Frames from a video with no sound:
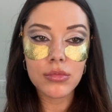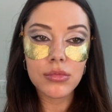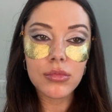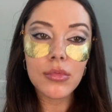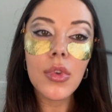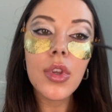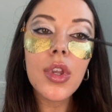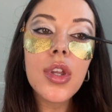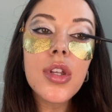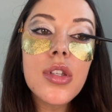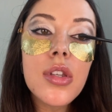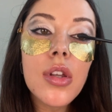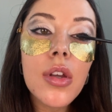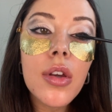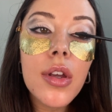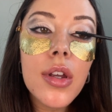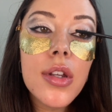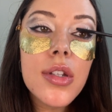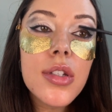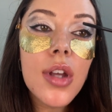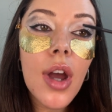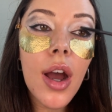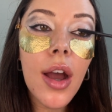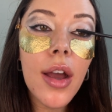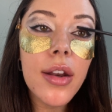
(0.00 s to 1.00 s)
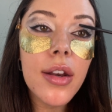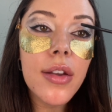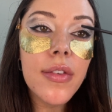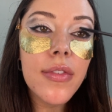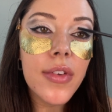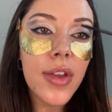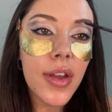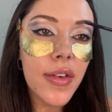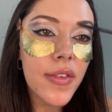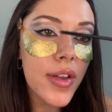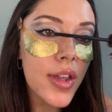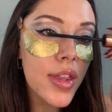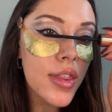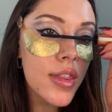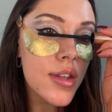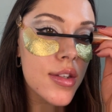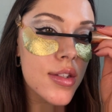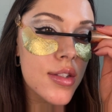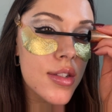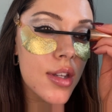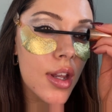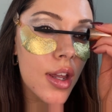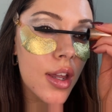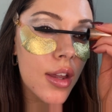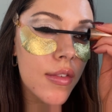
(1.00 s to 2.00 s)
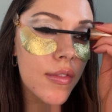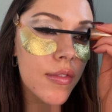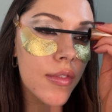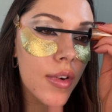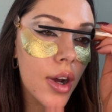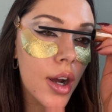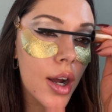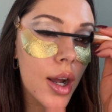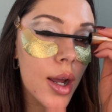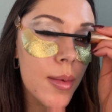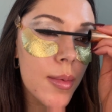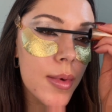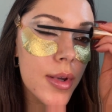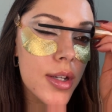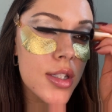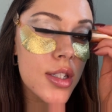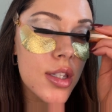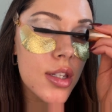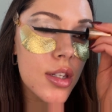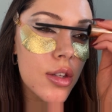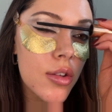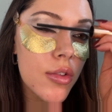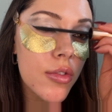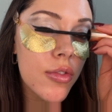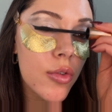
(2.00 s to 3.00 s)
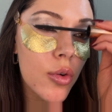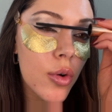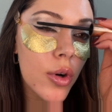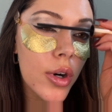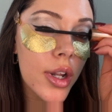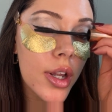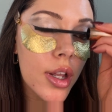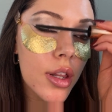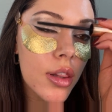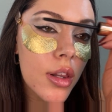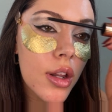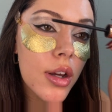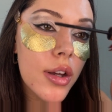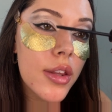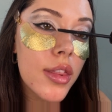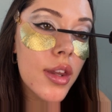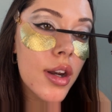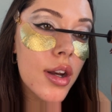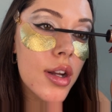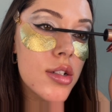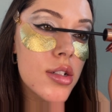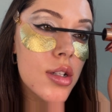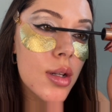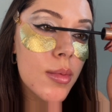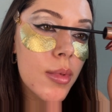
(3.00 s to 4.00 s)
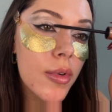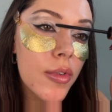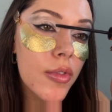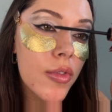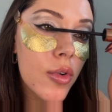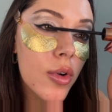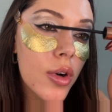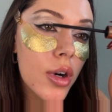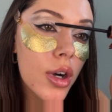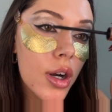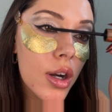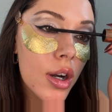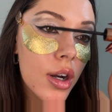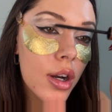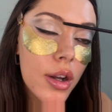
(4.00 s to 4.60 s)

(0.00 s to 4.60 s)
This look is kind of giving the same vibe as the Euphoria look that I did before.